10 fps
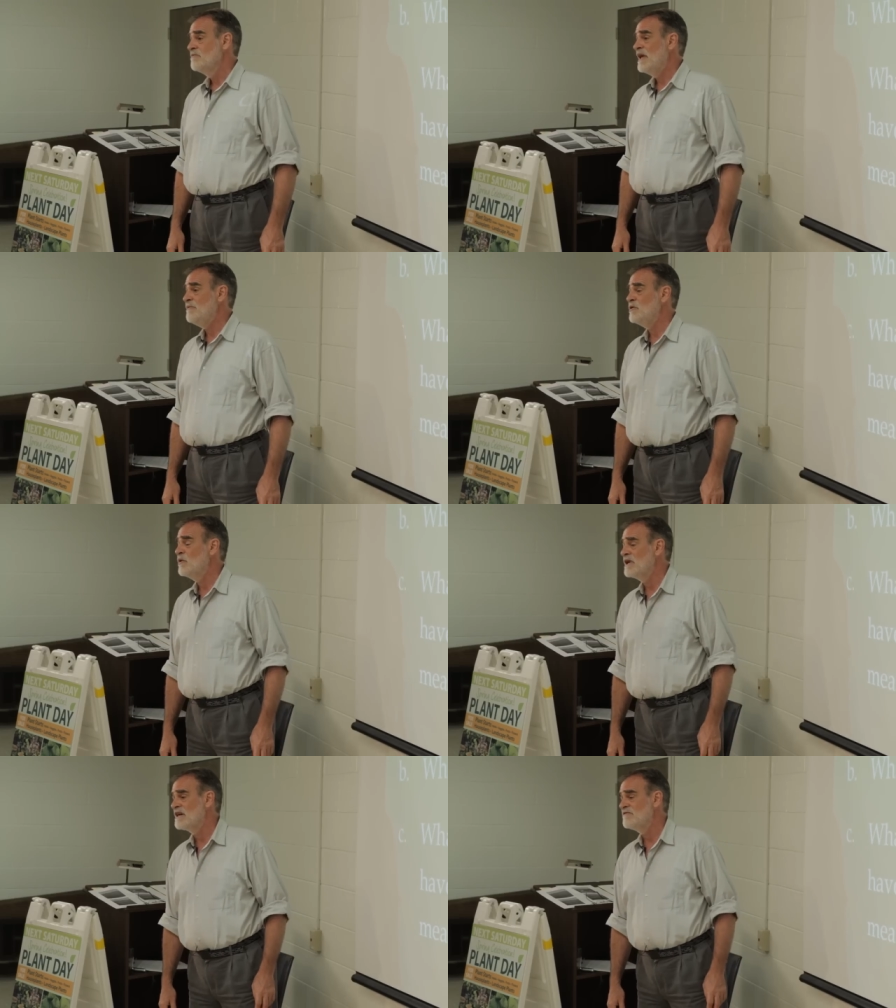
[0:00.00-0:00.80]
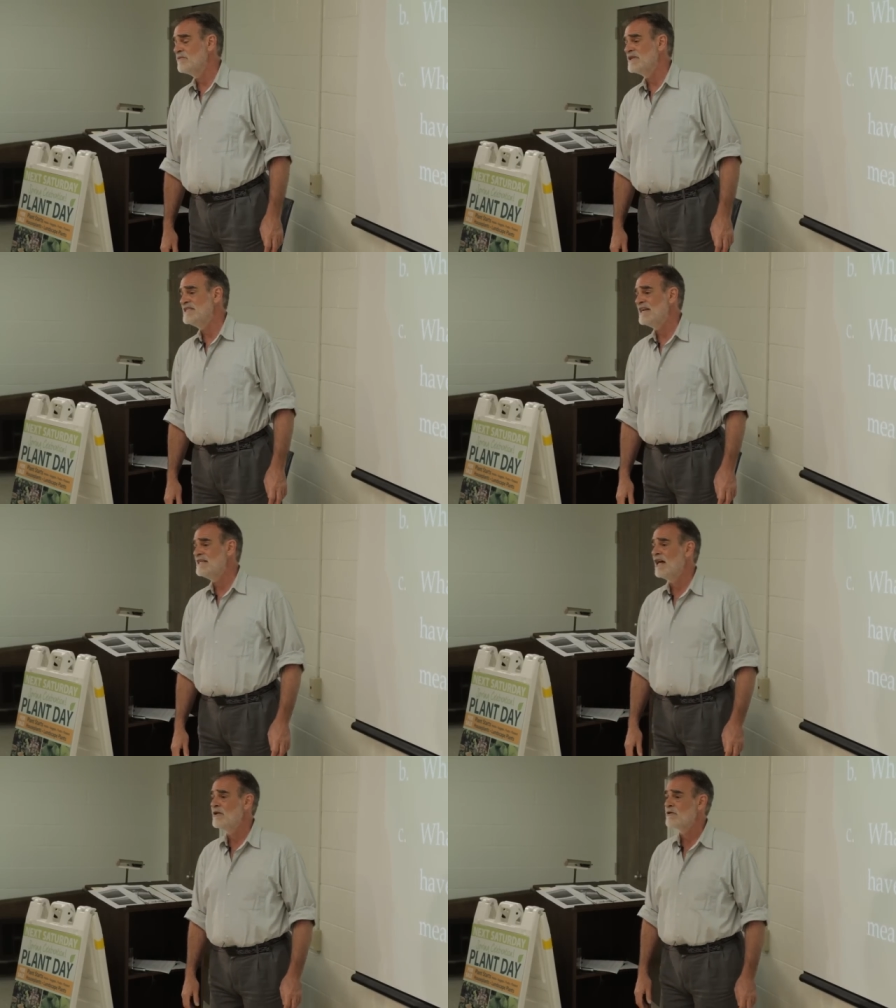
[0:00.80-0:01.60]
Maybe you want to come from a
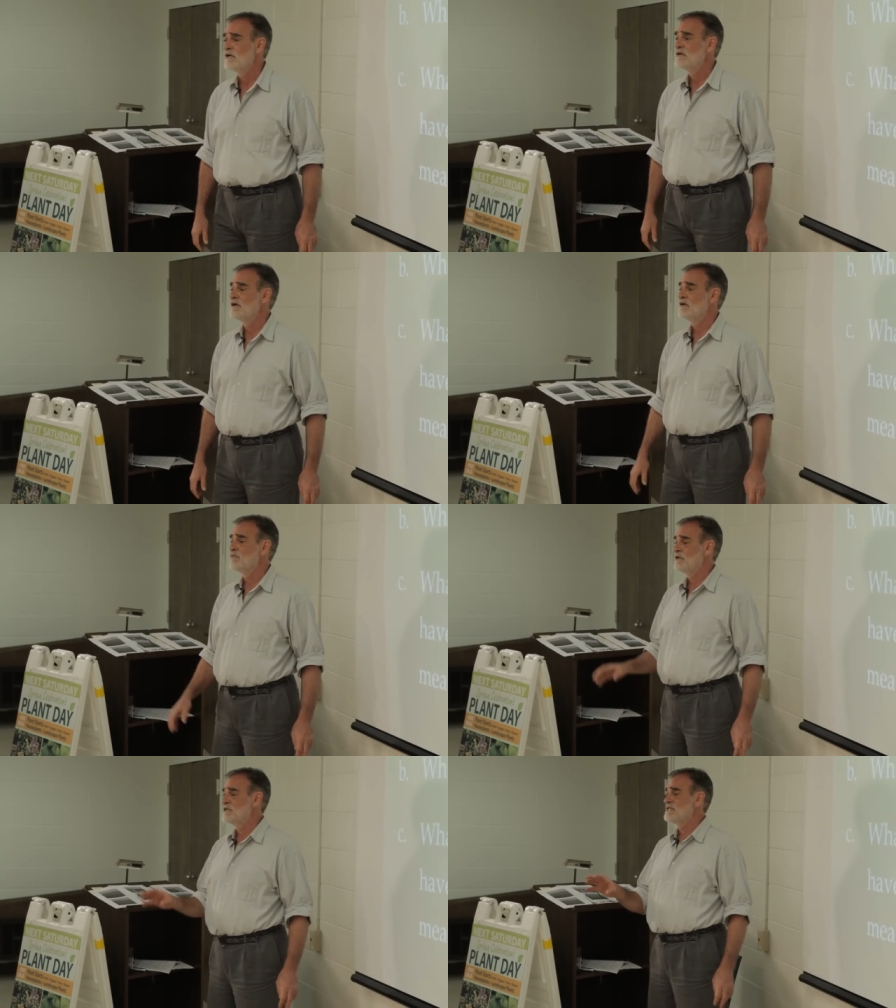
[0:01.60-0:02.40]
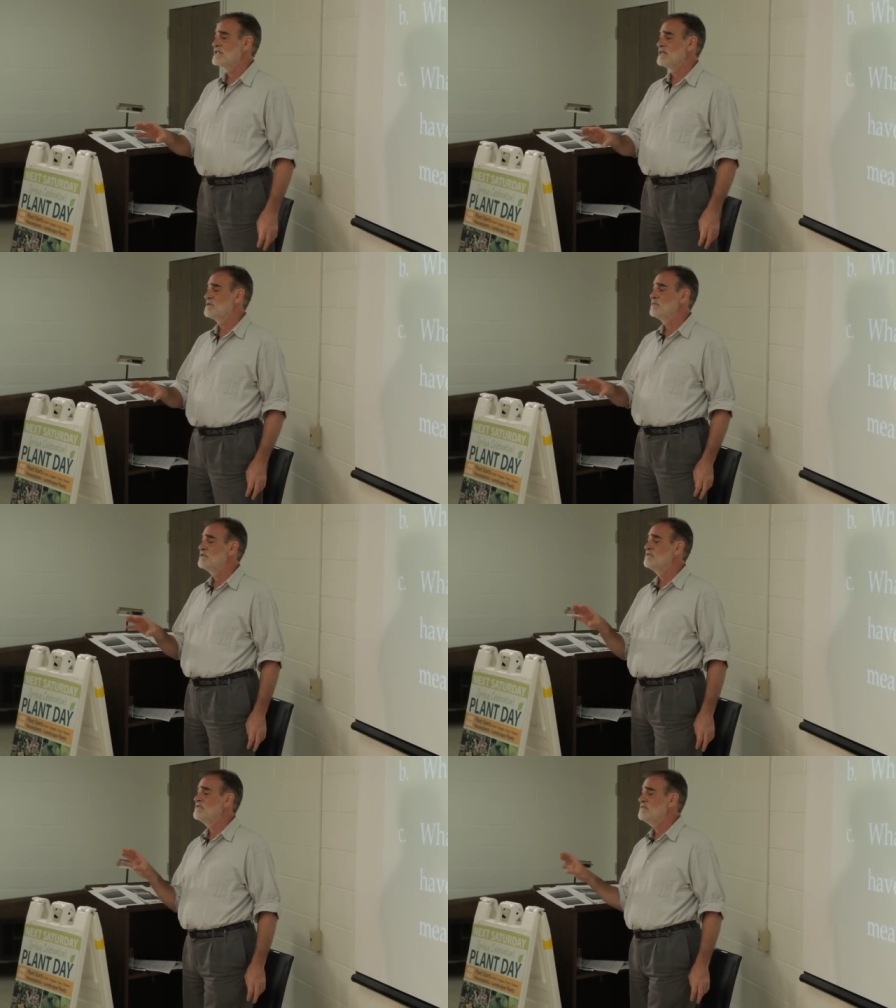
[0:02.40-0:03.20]
$10 a purchase customer
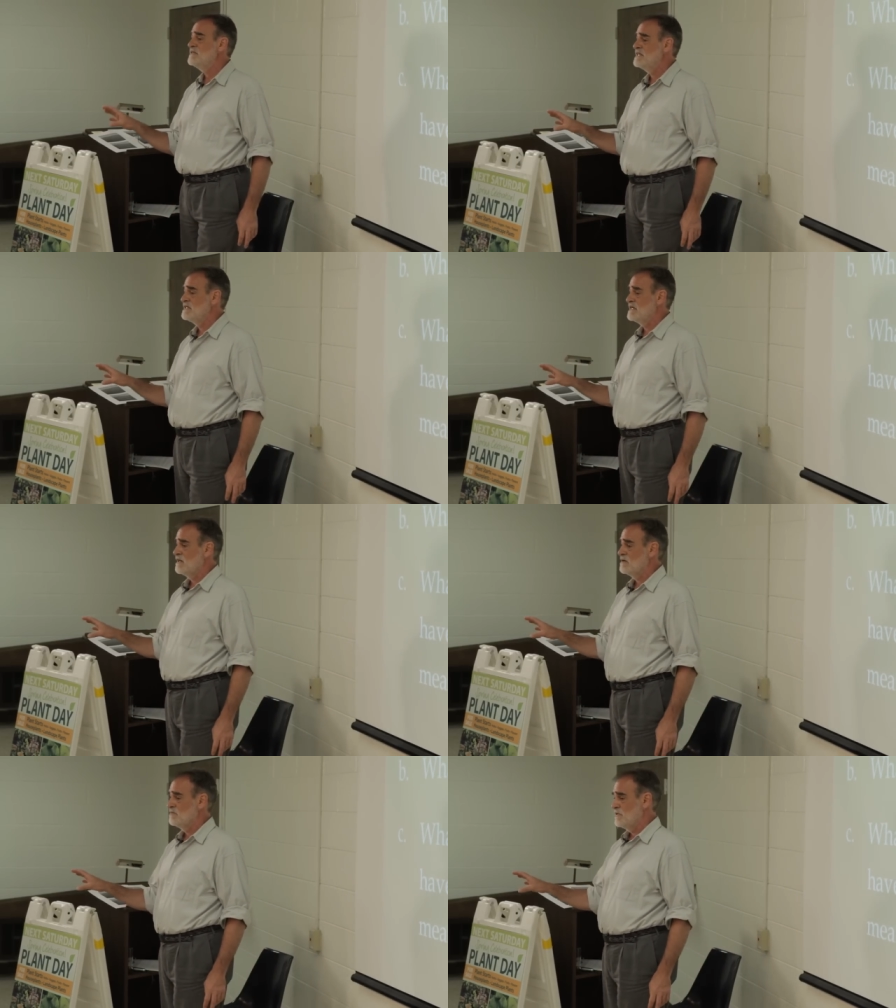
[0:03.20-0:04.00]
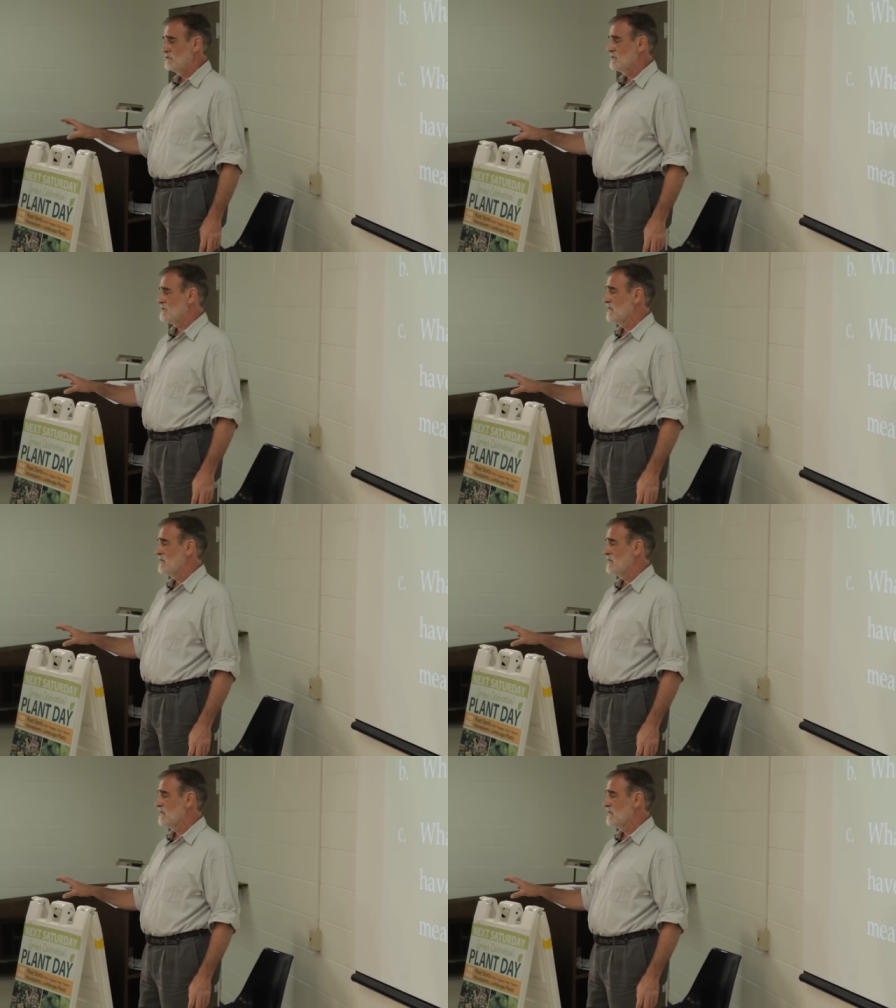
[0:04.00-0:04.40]
to a $15 purchase